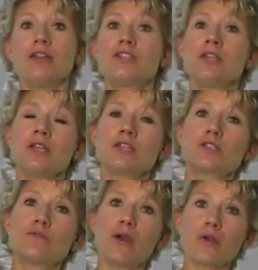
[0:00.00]
And see, it
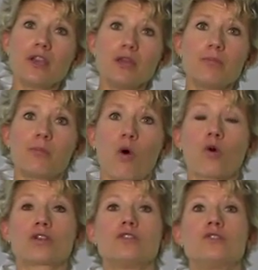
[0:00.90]
is very
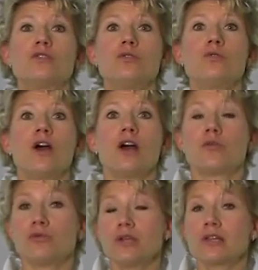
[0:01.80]
important to
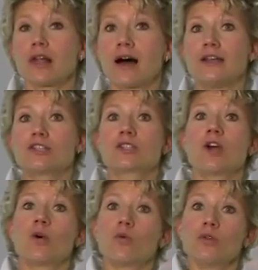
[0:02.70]

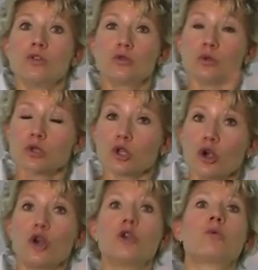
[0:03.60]
realize, to
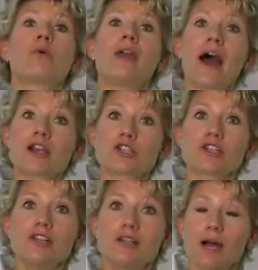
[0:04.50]
learn where we
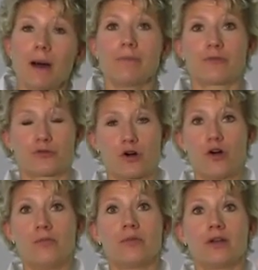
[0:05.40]
actually come
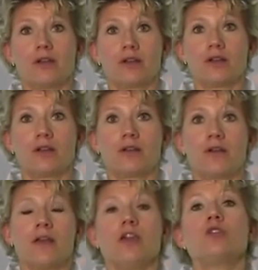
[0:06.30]
from
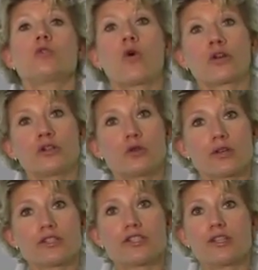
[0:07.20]
in order to
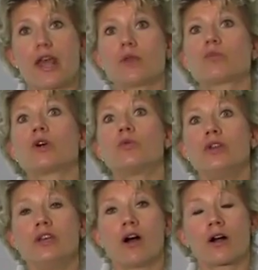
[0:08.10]
understand where
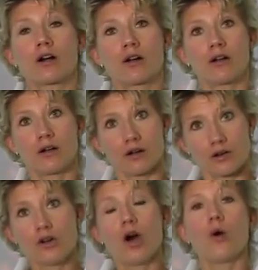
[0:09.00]
we are
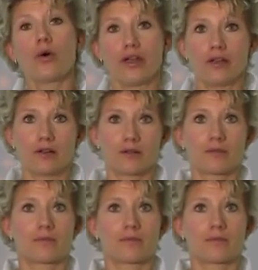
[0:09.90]
going.